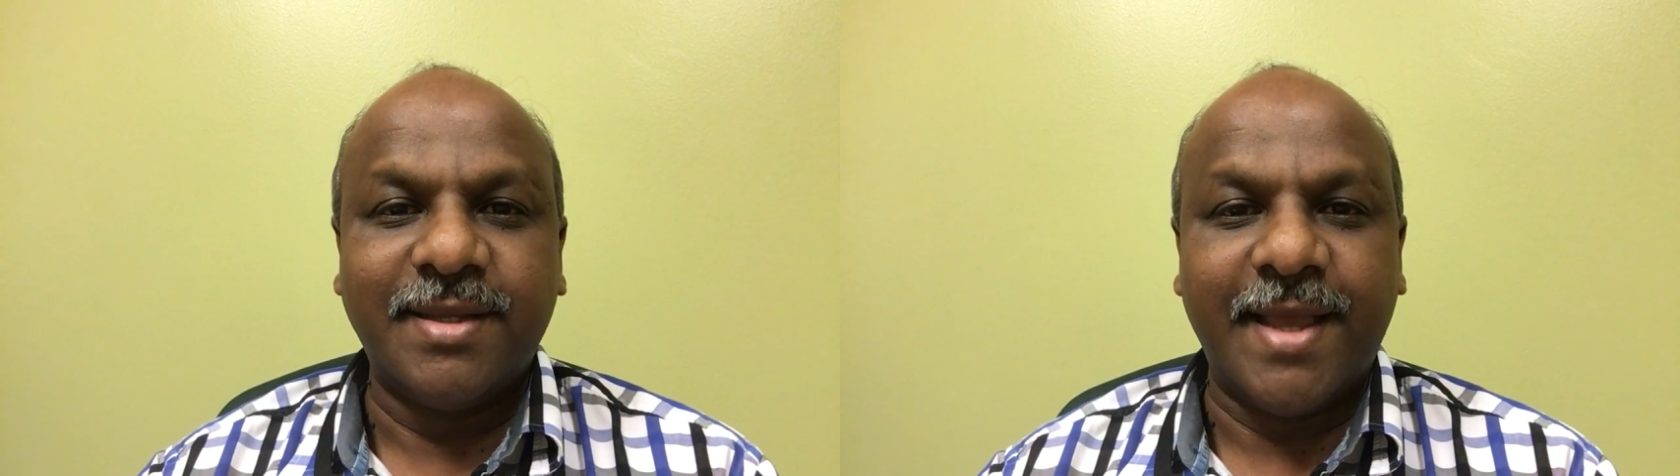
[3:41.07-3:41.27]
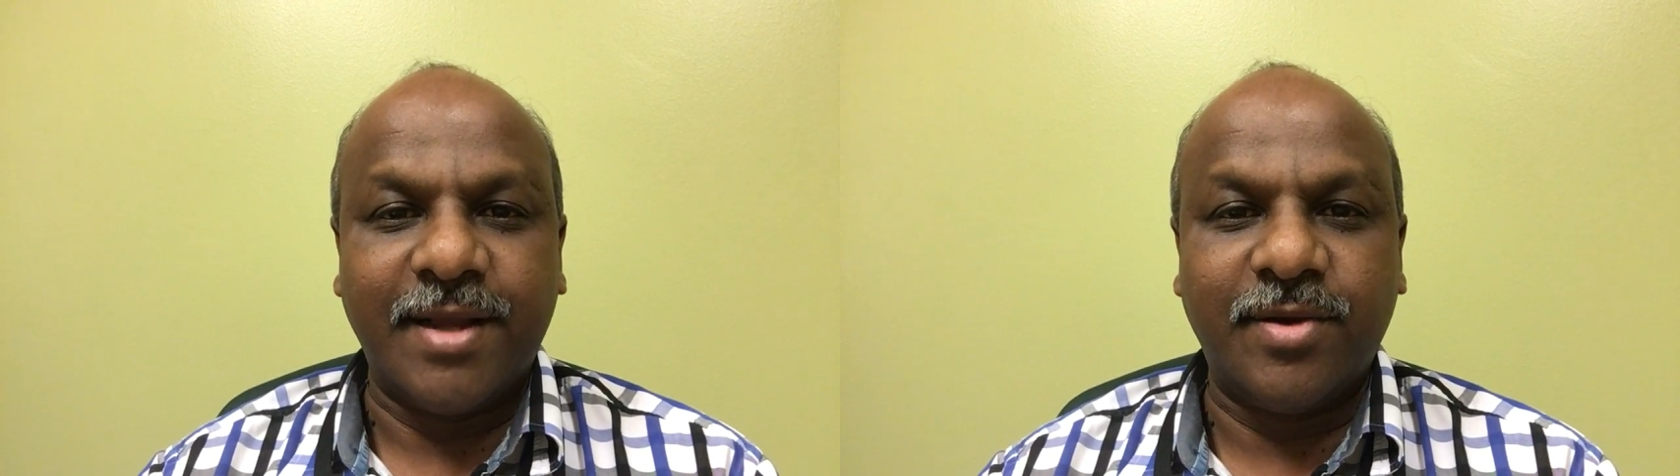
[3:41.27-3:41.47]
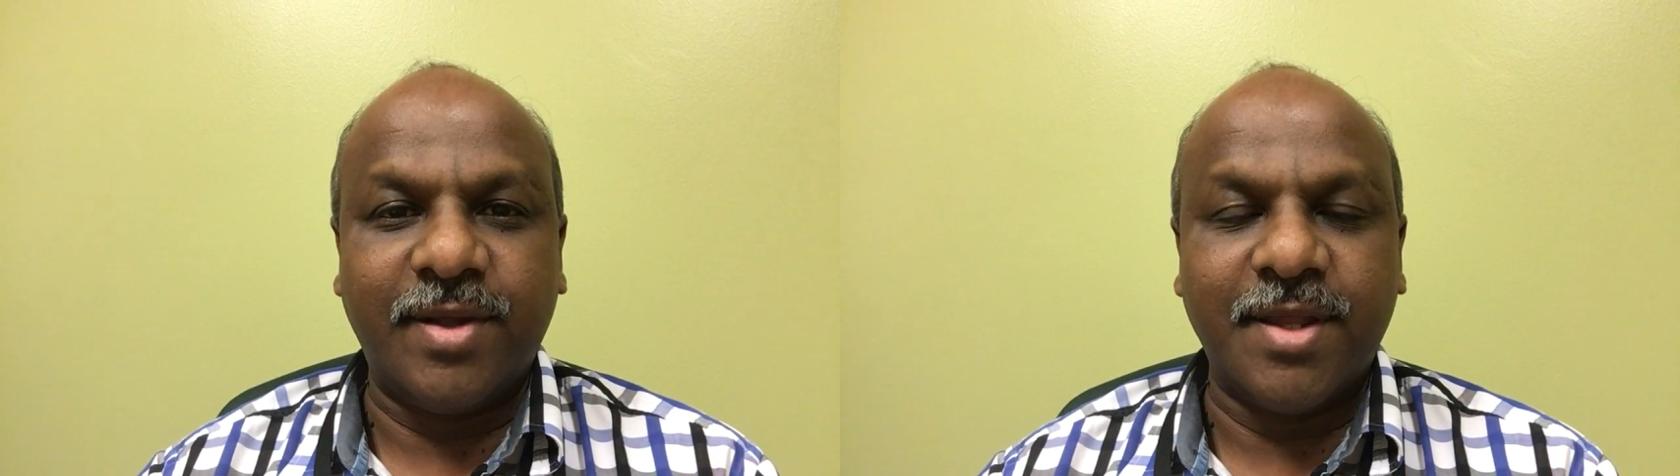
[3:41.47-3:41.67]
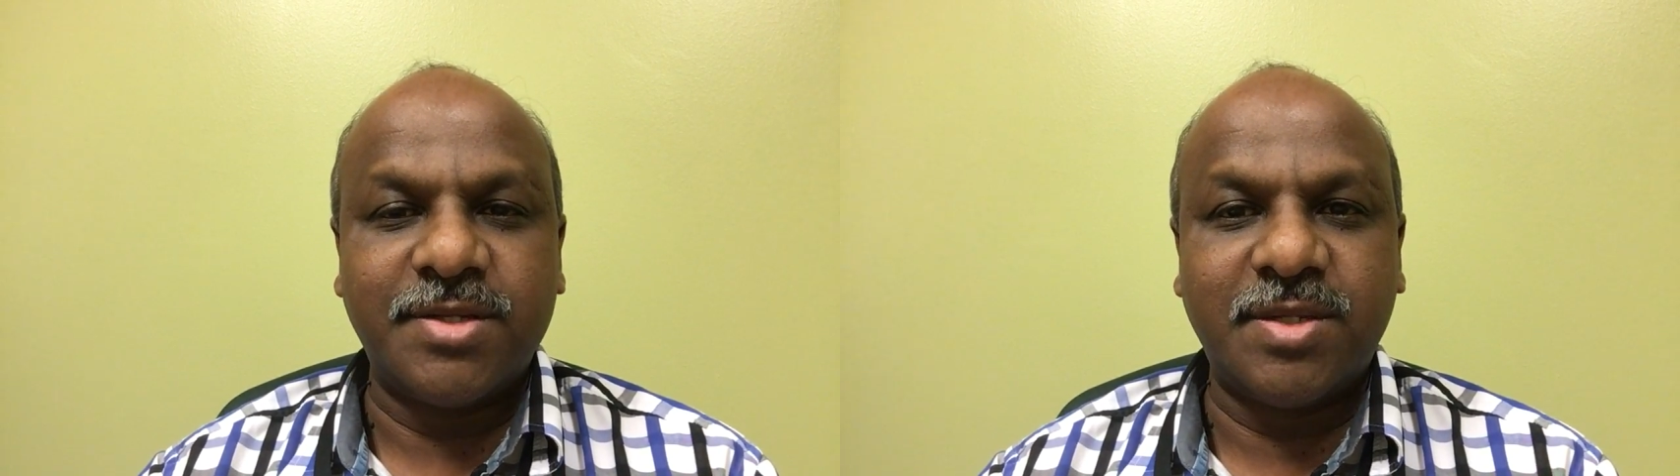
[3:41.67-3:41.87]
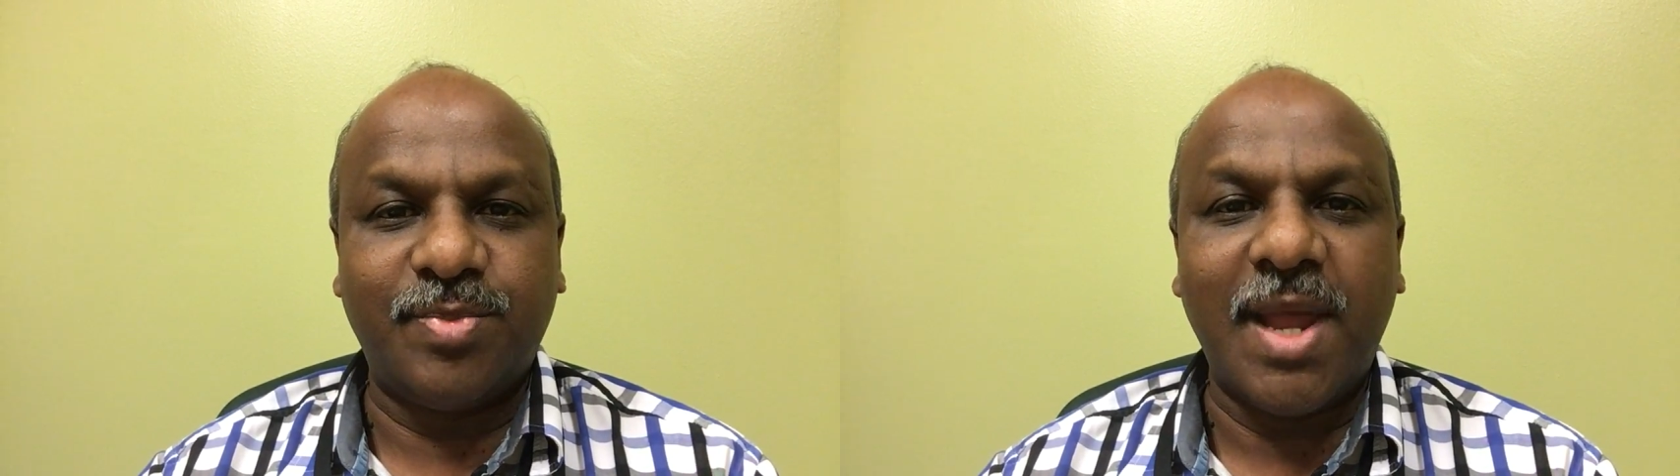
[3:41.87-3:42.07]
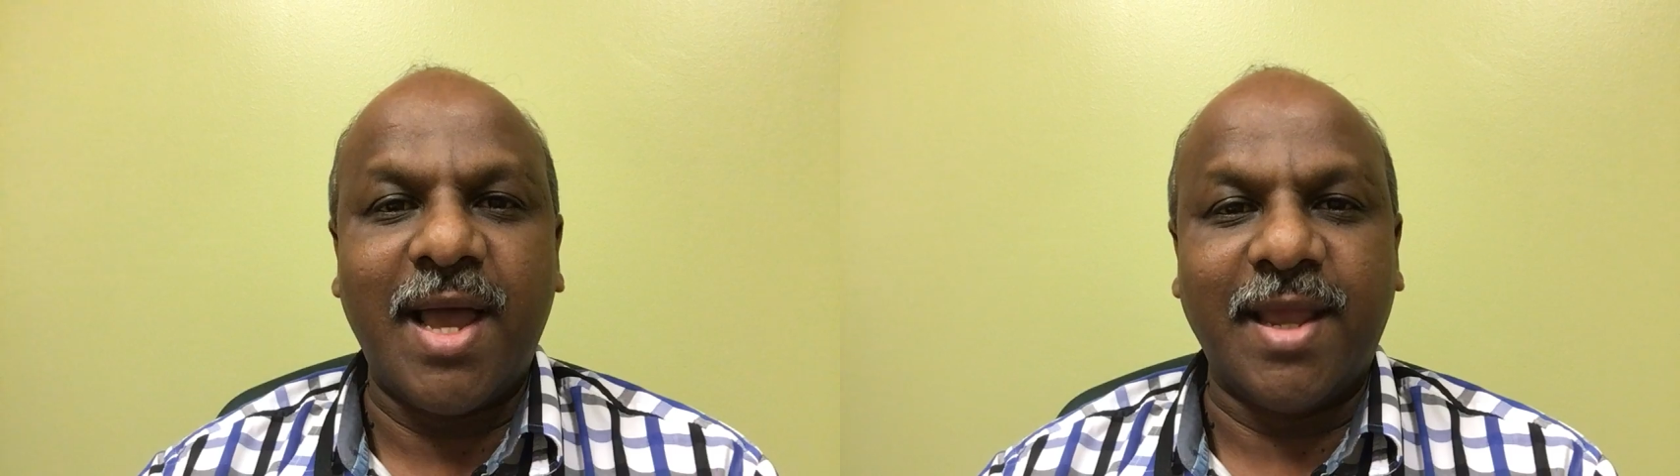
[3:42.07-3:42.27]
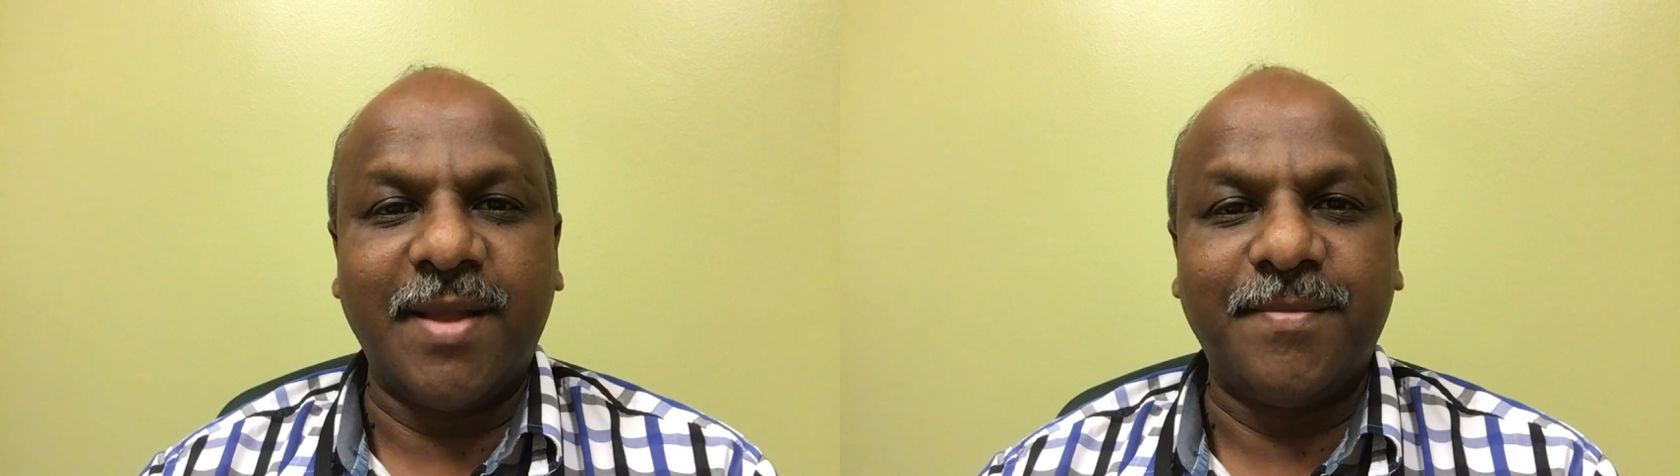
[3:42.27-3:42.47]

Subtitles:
aggregate supply.